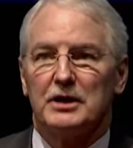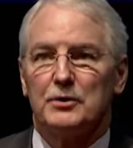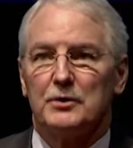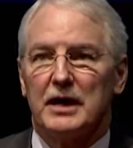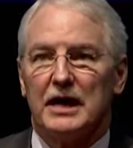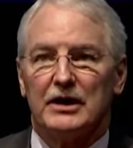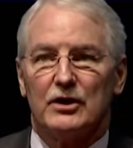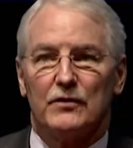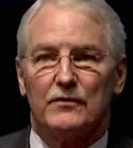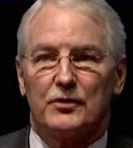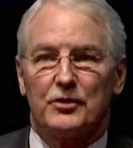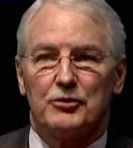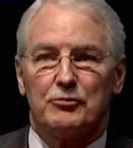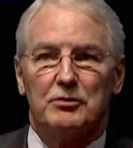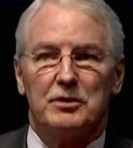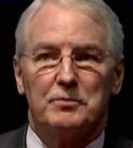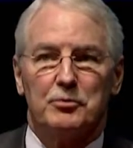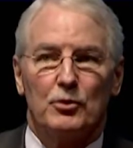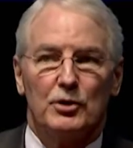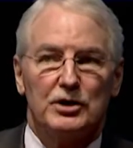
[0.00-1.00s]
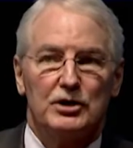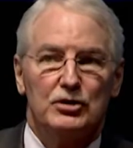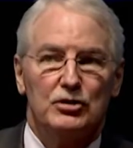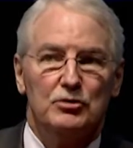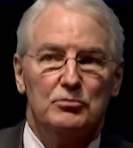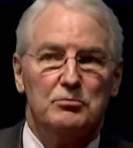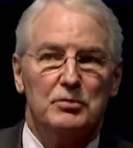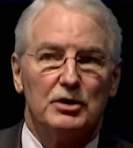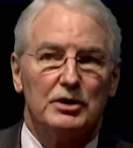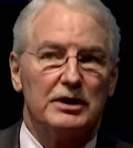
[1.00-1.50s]
We had over 3.2
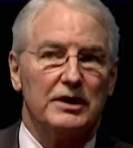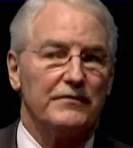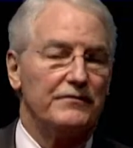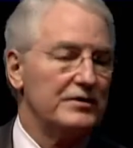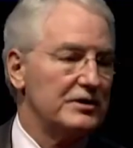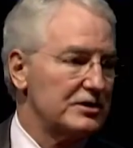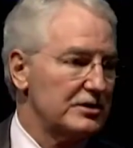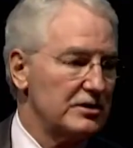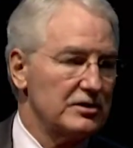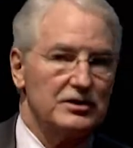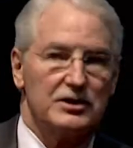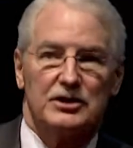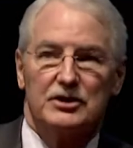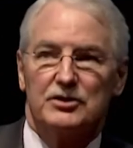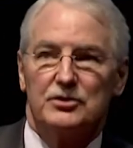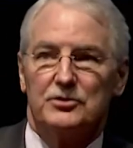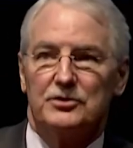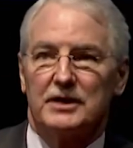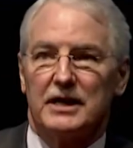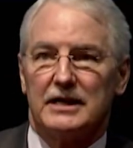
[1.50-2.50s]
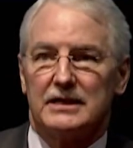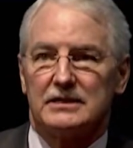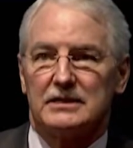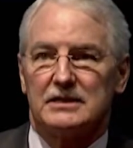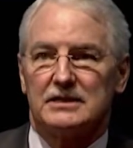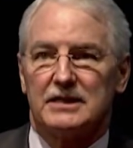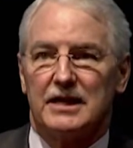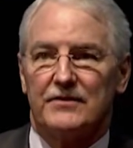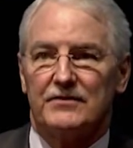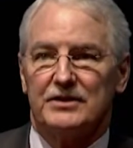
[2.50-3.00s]
million visitors in
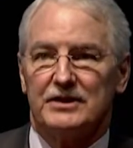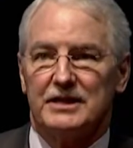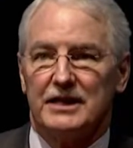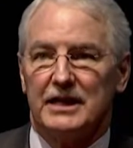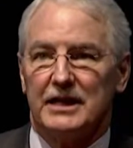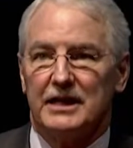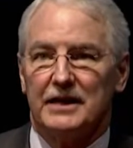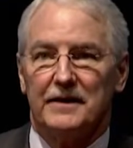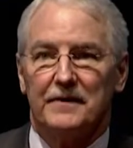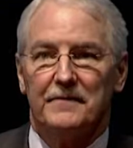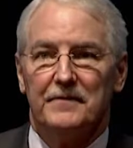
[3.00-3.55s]
2017.